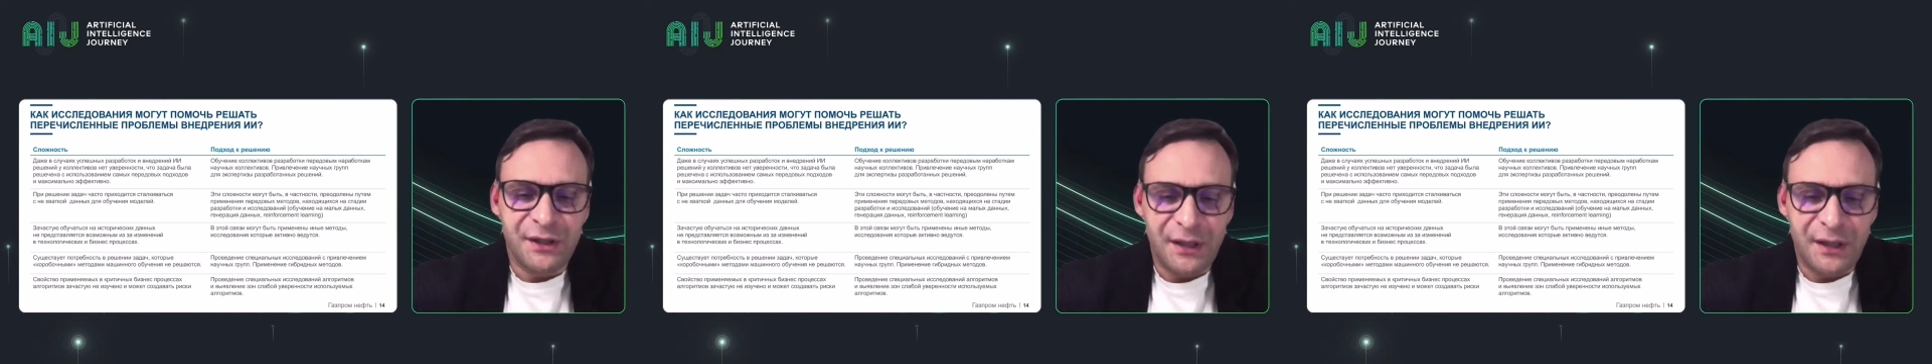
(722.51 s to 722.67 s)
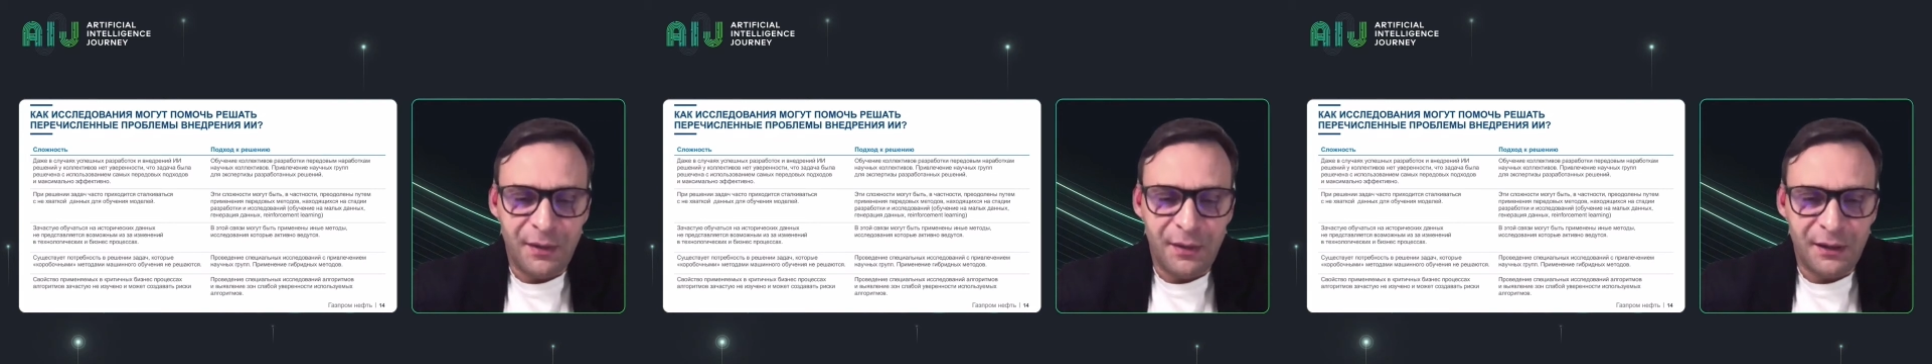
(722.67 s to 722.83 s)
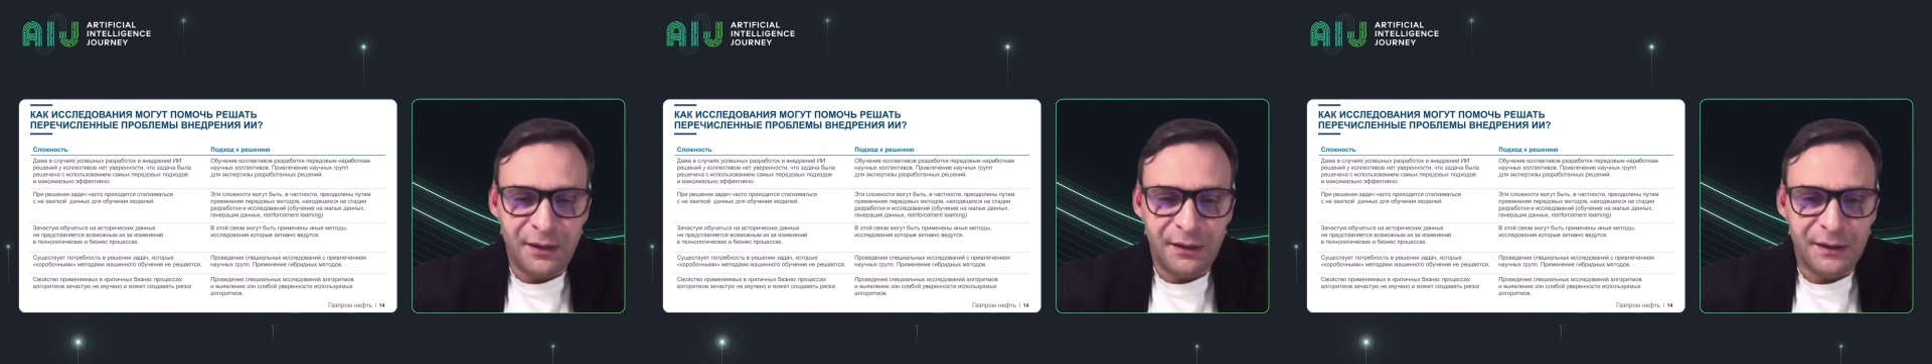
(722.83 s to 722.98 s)

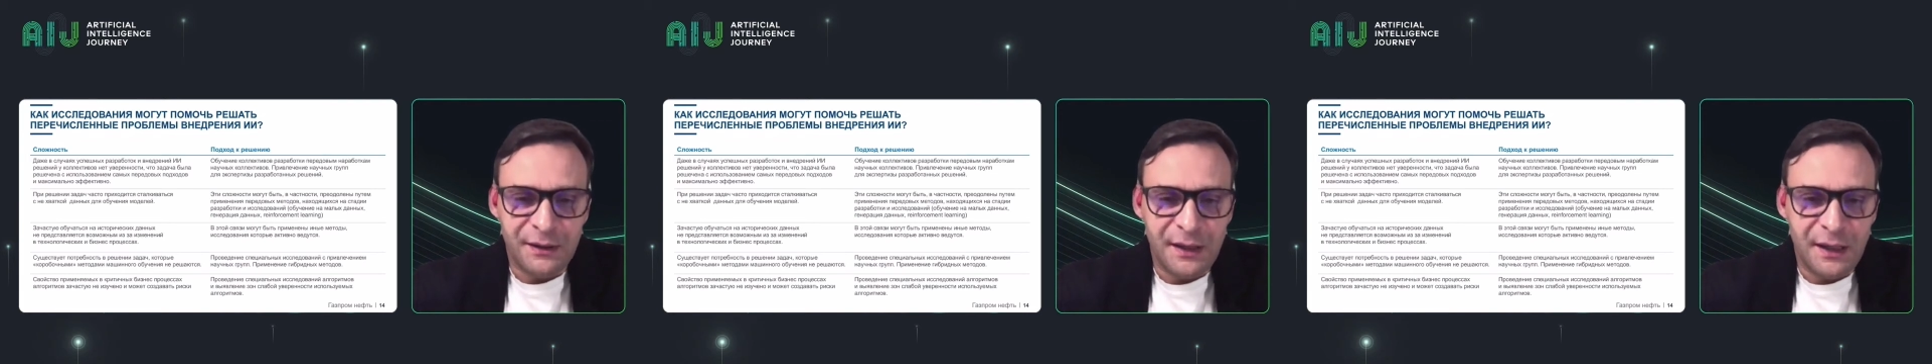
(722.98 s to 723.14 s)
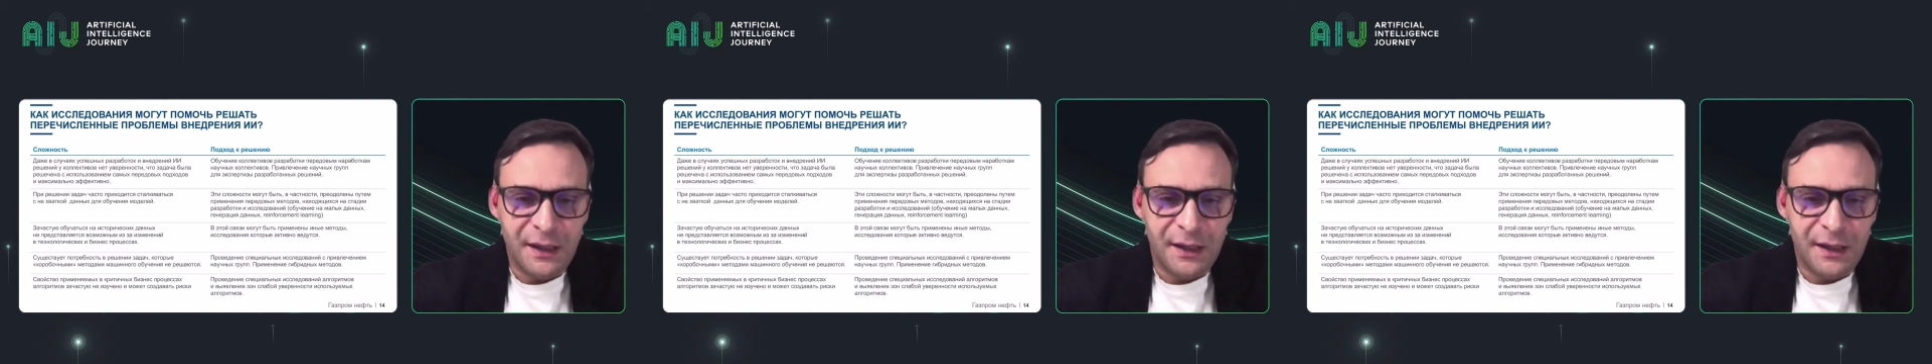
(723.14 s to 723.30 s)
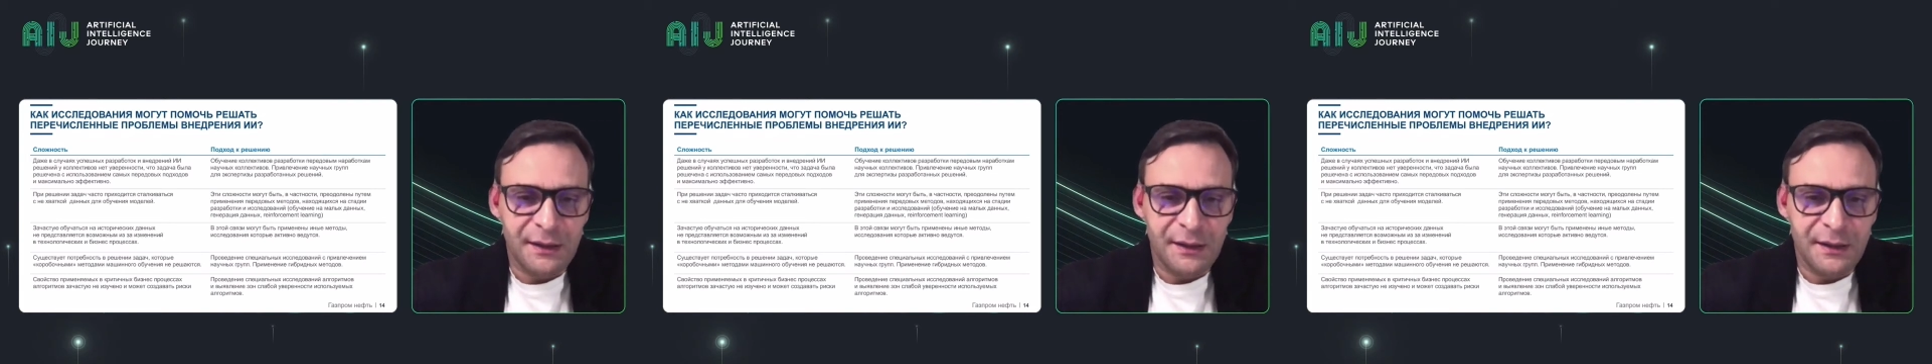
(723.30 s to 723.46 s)

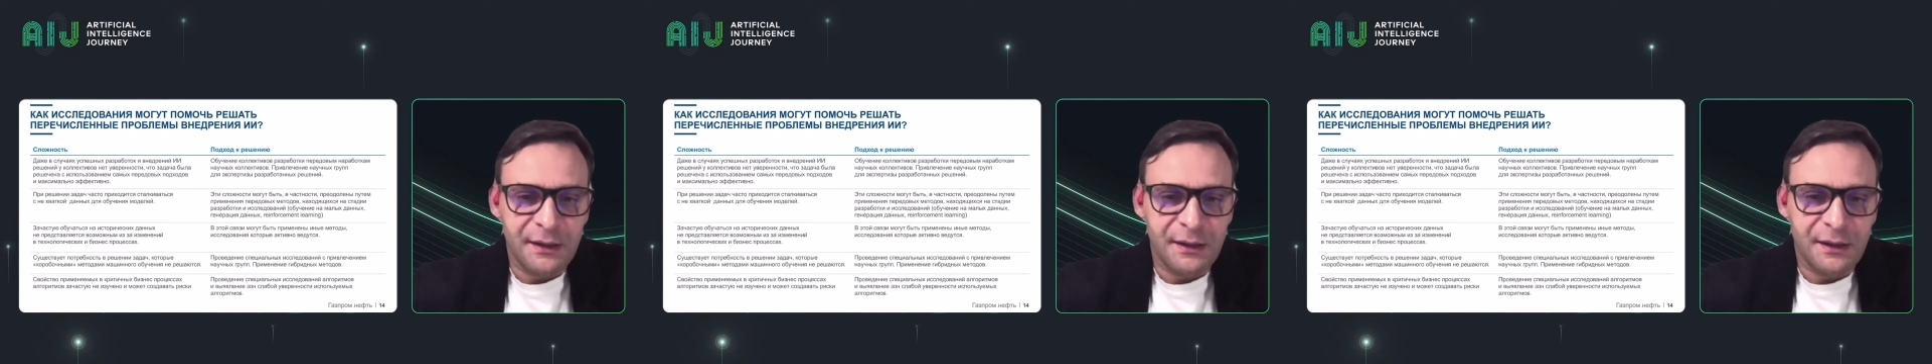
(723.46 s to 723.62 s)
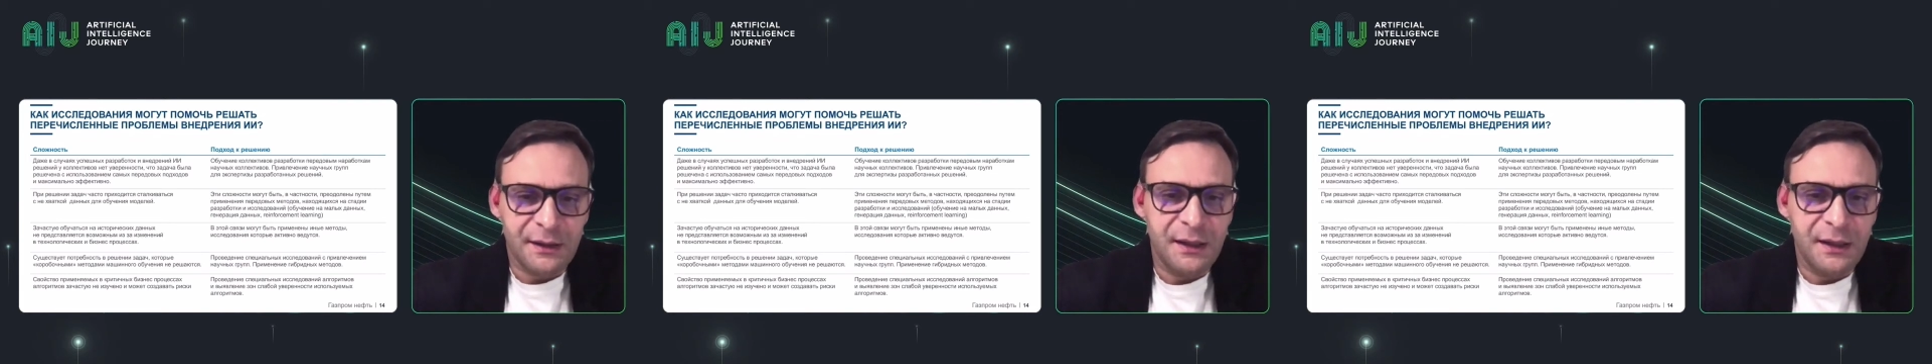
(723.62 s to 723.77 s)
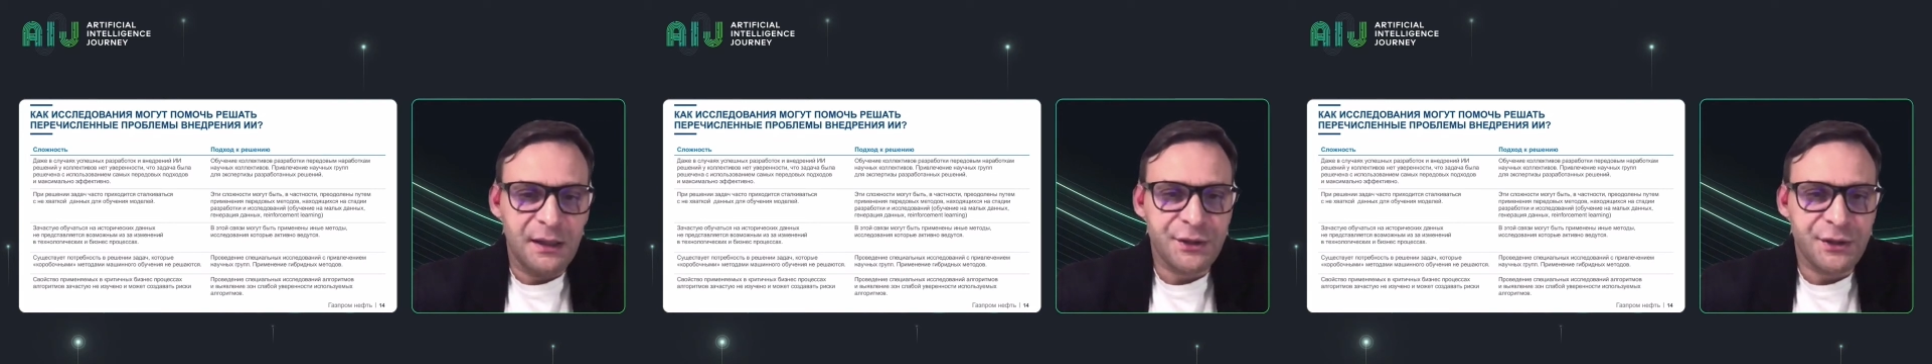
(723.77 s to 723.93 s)
process
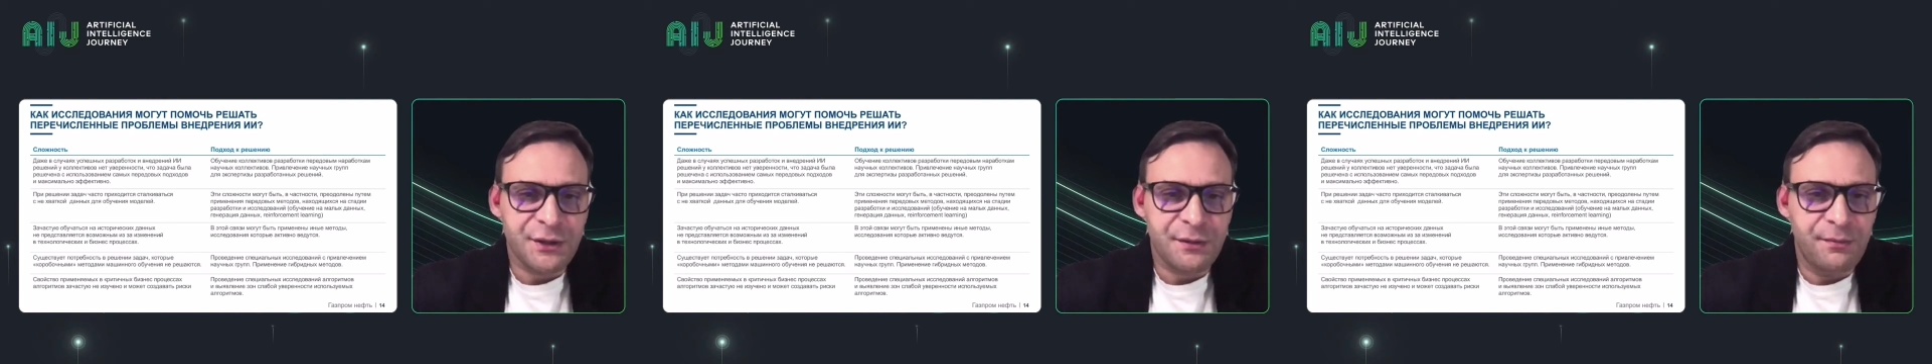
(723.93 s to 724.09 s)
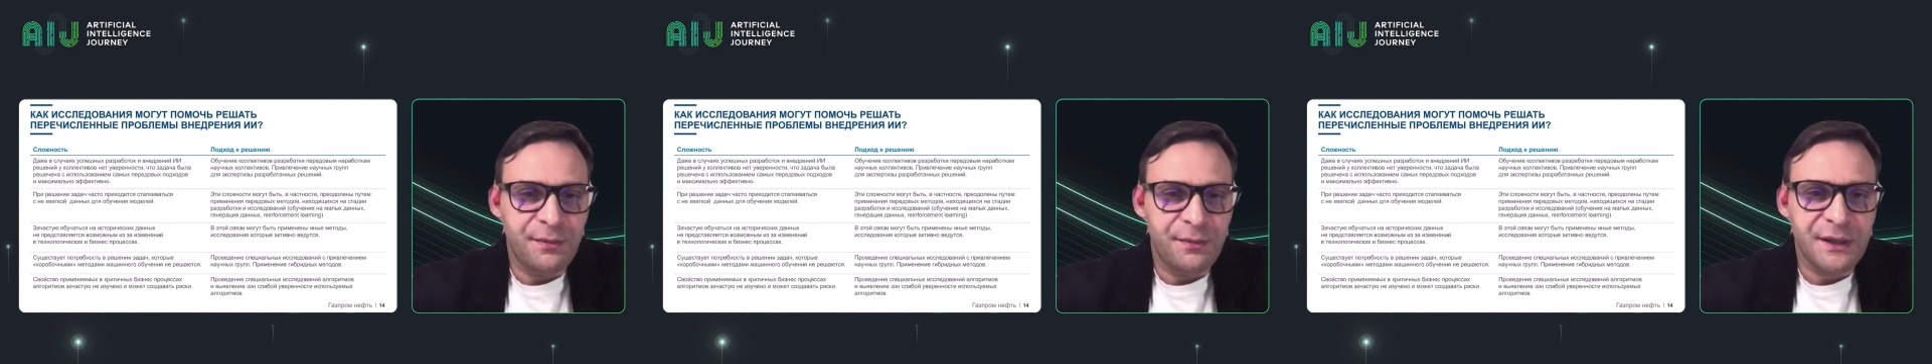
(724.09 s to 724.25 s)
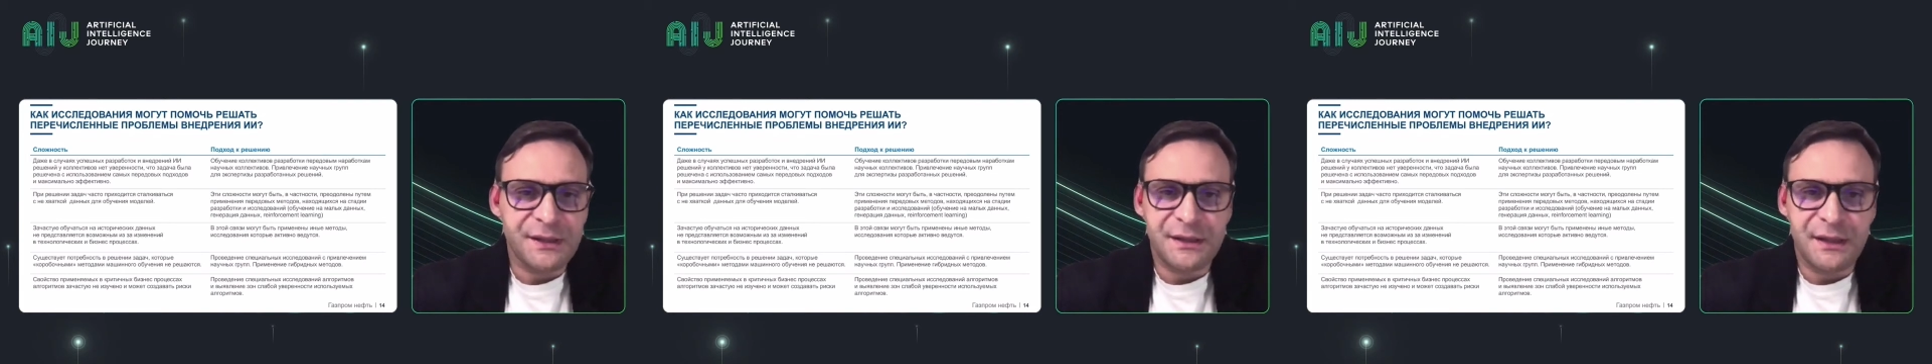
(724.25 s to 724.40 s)
has
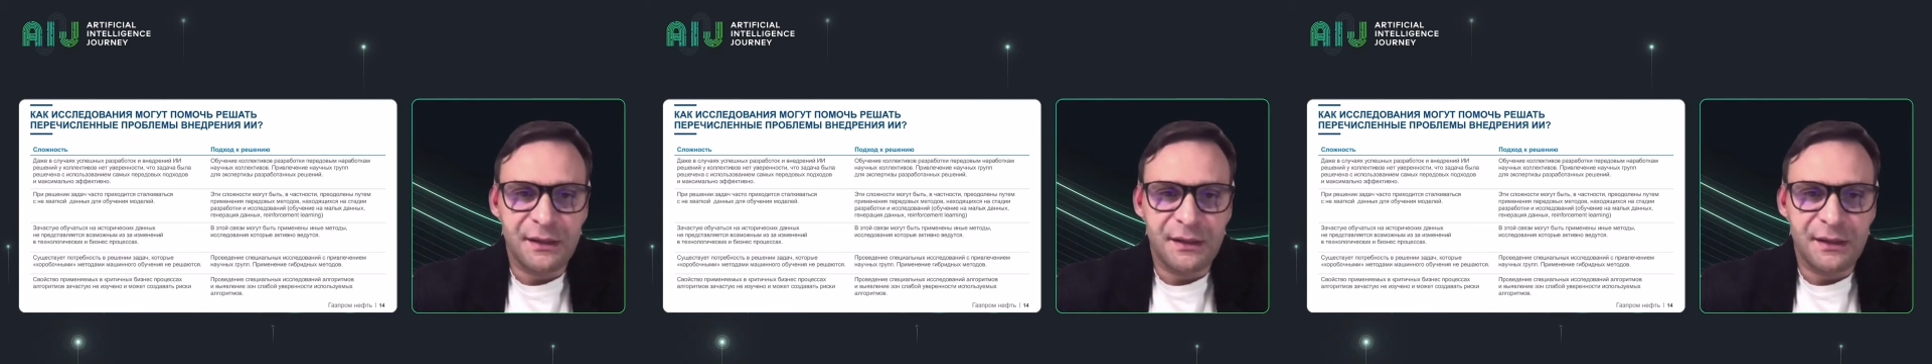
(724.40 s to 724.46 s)
changed.